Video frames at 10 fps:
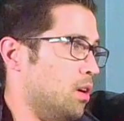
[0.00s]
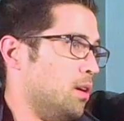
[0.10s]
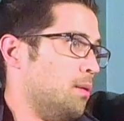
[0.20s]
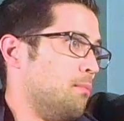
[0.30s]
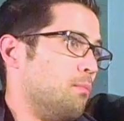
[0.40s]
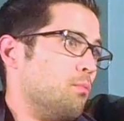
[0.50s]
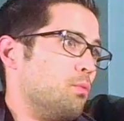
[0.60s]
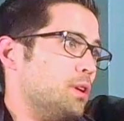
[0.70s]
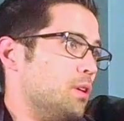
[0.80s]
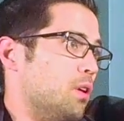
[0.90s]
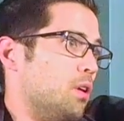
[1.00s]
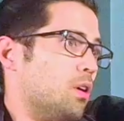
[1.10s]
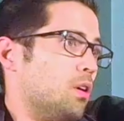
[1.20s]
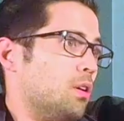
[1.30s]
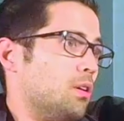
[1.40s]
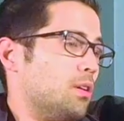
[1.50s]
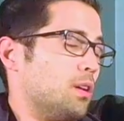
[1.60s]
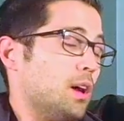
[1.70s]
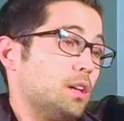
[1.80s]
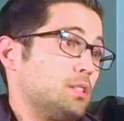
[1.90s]
Um, we are,
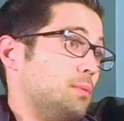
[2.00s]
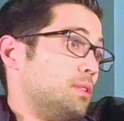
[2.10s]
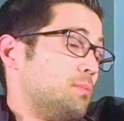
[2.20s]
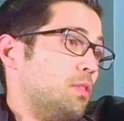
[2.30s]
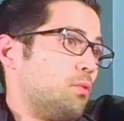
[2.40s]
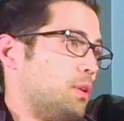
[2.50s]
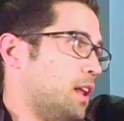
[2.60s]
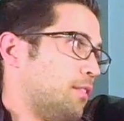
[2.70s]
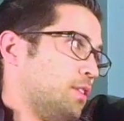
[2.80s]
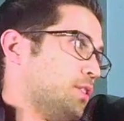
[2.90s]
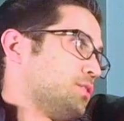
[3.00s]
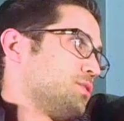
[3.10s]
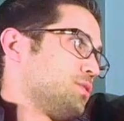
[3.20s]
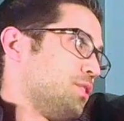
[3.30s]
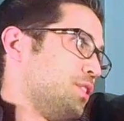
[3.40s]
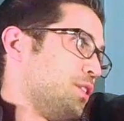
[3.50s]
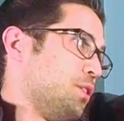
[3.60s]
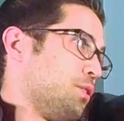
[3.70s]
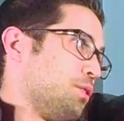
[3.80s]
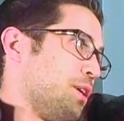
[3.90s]
gosh, I mean, it's been three and a half years since our
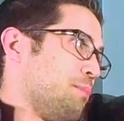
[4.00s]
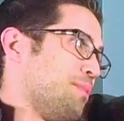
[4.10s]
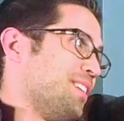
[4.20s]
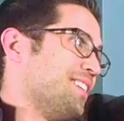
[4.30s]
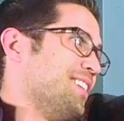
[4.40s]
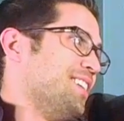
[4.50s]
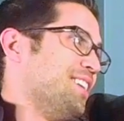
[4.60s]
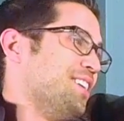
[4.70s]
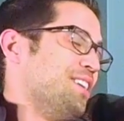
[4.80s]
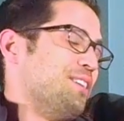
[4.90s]
Indiegogo campaign, mm-hmm.